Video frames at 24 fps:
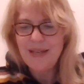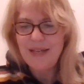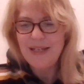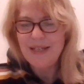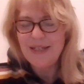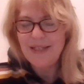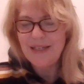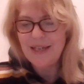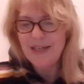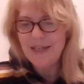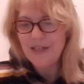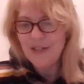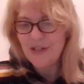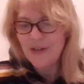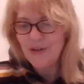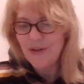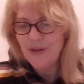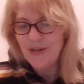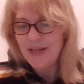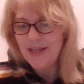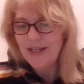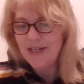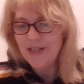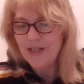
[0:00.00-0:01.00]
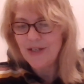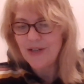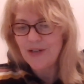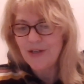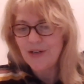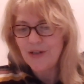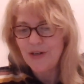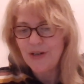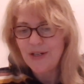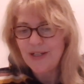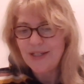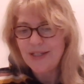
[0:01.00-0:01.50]
He said, turning to
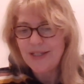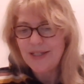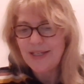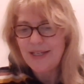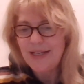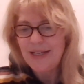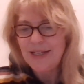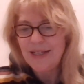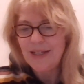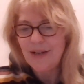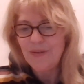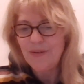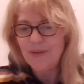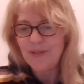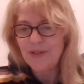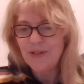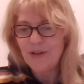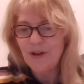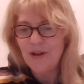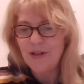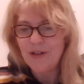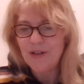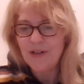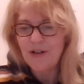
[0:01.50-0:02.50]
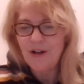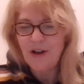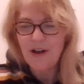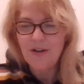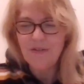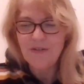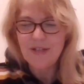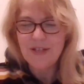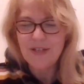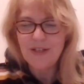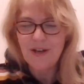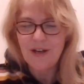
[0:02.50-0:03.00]
her and seeing that
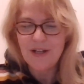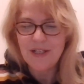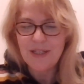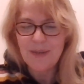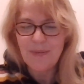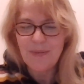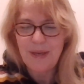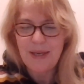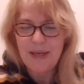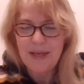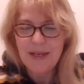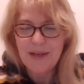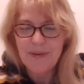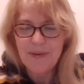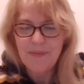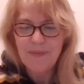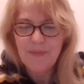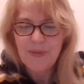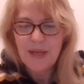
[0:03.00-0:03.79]
Raskolnikov did not speak.